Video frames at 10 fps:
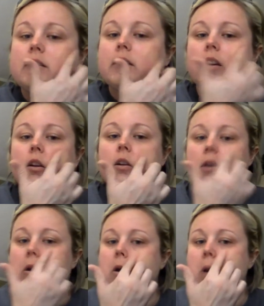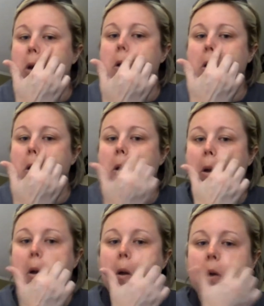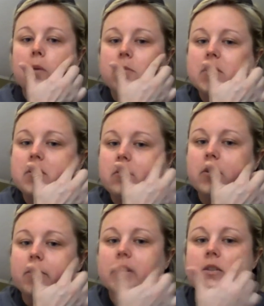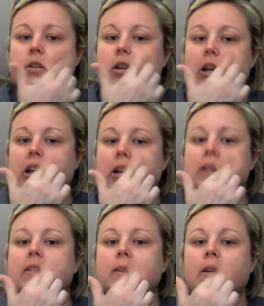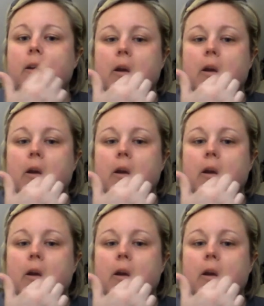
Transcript: So just around my cheeks.